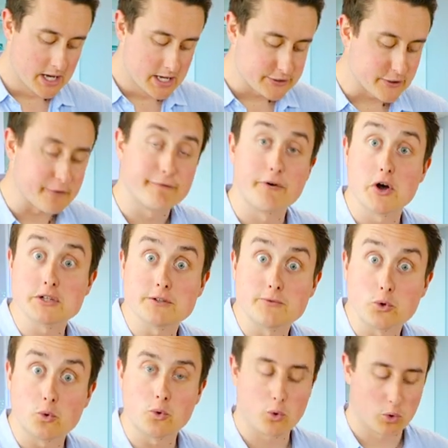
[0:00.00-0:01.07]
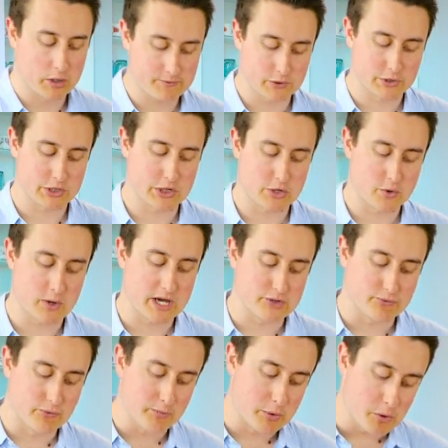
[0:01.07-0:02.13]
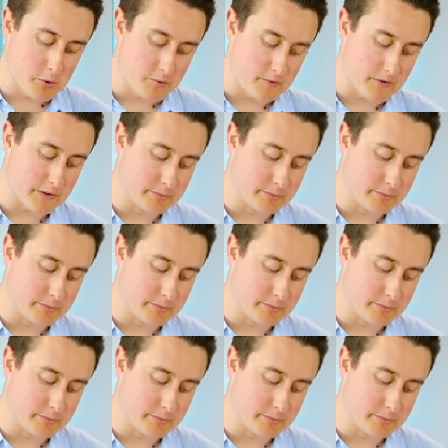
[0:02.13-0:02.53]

So first of all, all I've got to do is remove